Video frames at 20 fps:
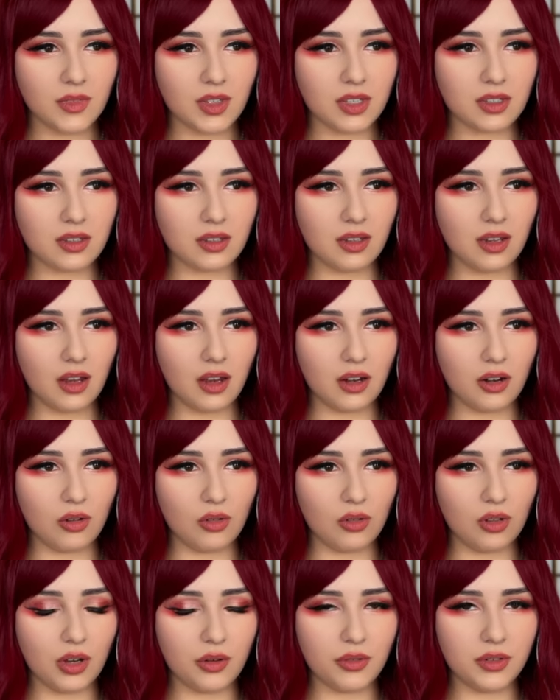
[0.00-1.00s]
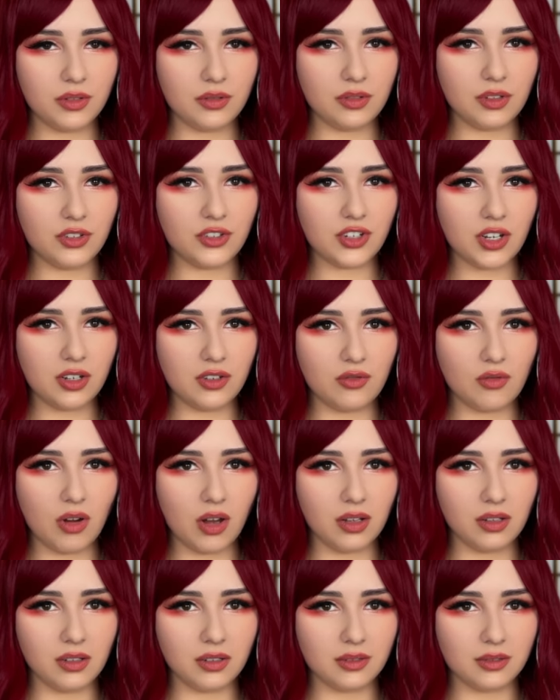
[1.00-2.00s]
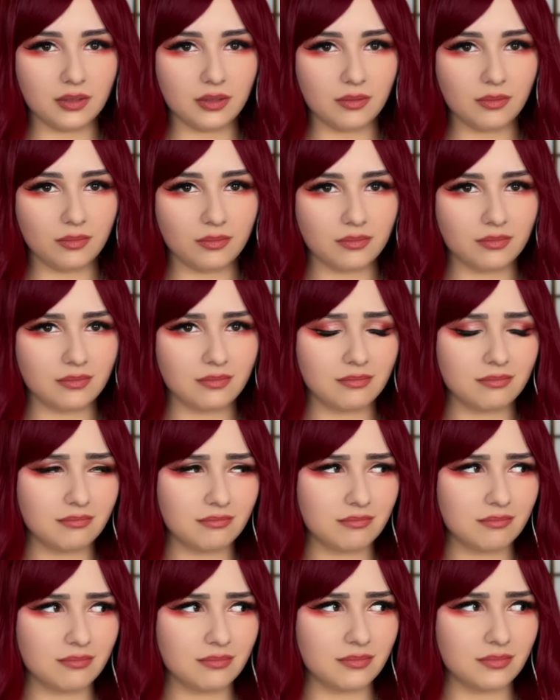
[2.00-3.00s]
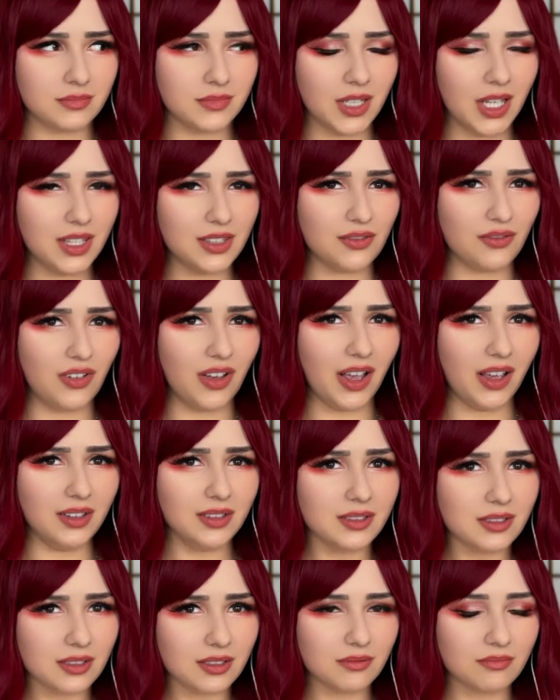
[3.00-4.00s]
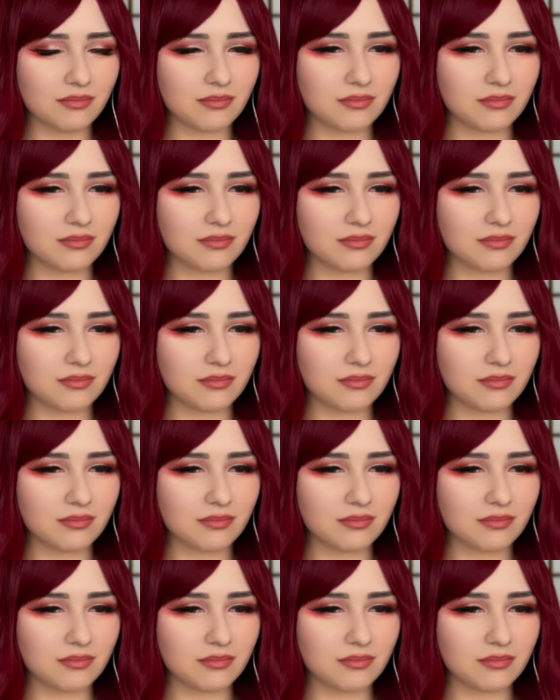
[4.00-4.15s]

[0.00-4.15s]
So they are all going to the Jeju Island. That's fast.